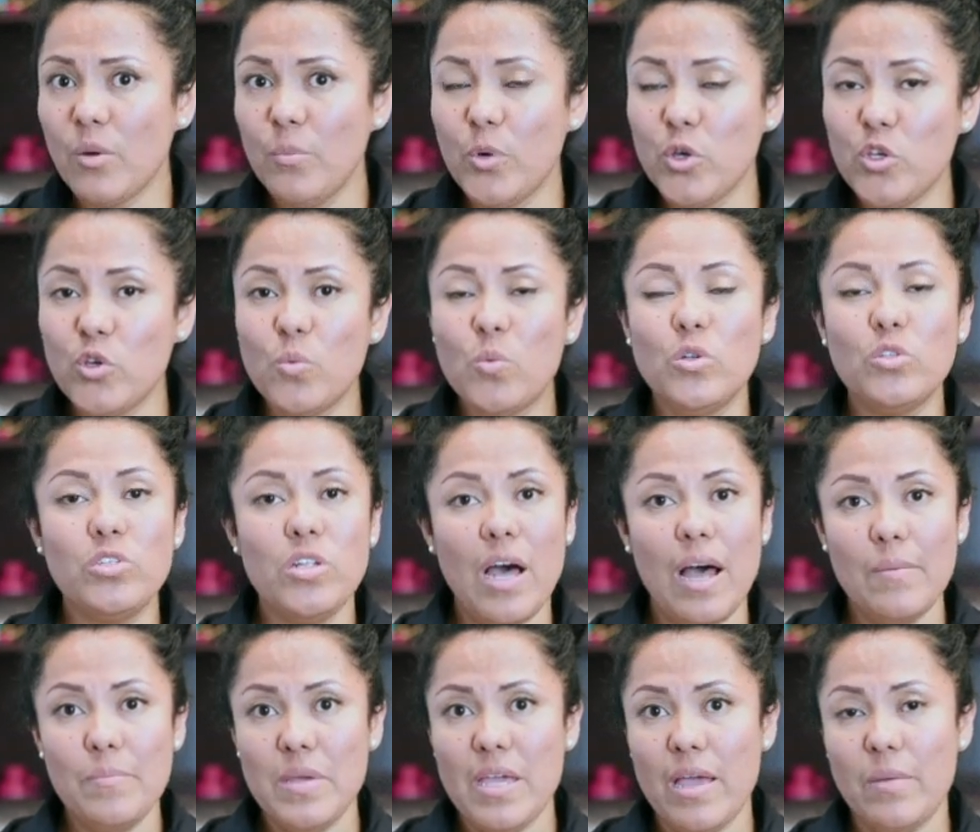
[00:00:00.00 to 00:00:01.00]
But you will
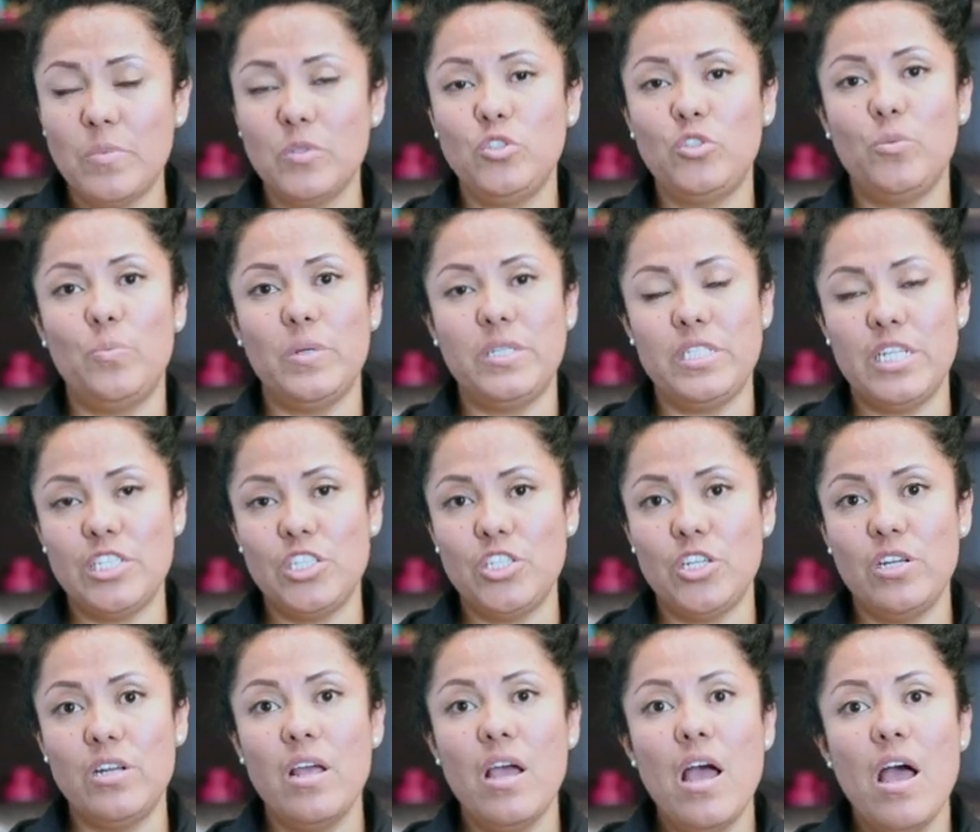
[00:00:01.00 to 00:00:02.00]
not be able to
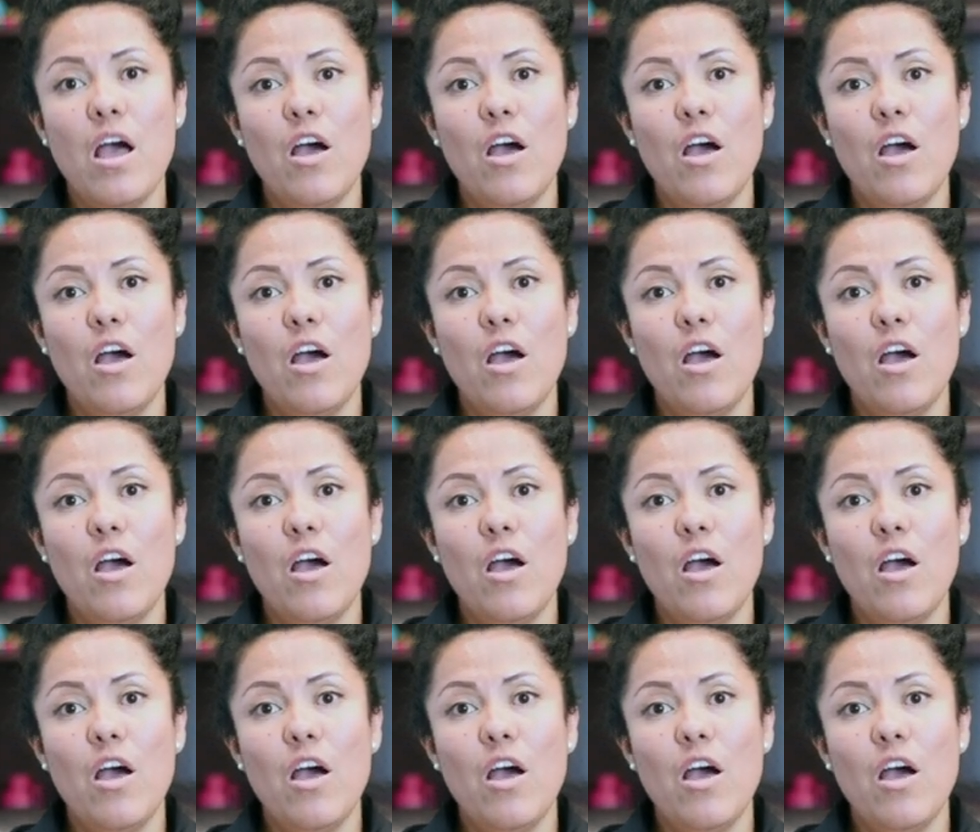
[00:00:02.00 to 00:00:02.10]
petition